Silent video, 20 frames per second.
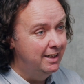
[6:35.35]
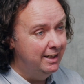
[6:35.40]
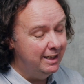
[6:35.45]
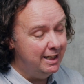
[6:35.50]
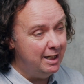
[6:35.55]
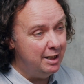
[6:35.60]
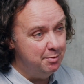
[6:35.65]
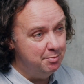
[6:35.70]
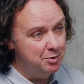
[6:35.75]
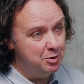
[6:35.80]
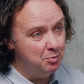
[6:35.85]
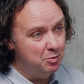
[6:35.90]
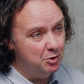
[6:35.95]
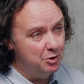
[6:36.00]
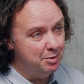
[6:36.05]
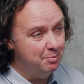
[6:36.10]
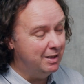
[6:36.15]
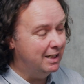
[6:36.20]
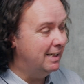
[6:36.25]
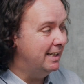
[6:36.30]
get them to
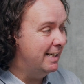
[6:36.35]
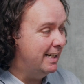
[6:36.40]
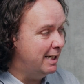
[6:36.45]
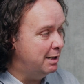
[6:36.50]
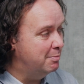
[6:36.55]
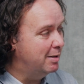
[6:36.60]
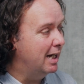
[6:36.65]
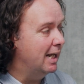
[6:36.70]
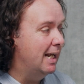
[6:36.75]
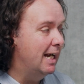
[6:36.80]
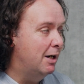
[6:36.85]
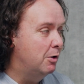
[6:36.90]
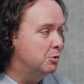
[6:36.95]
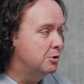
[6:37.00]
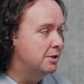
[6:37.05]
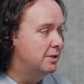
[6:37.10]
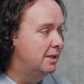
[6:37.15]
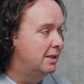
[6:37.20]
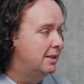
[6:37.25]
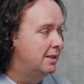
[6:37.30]
automatically email out
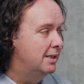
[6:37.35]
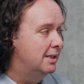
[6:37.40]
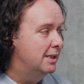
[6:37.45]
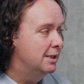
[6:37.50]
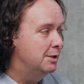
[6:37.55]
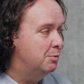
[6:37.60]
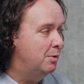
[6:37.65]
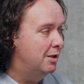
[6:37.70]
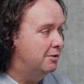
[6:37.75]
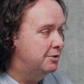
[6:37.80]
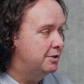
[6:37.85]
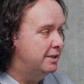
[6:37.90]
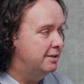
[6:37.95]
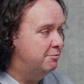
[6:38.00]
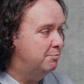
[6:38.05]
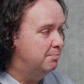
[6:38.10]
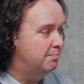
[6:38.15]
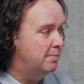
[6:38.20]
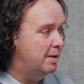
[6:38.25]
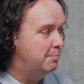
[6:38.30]
as well to
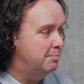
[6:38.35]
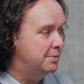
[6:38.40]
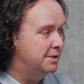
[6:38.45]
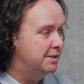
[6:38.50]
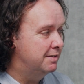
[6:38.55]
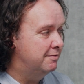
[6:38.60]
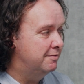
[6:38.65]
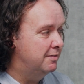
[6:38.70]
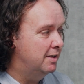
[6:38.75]
different members of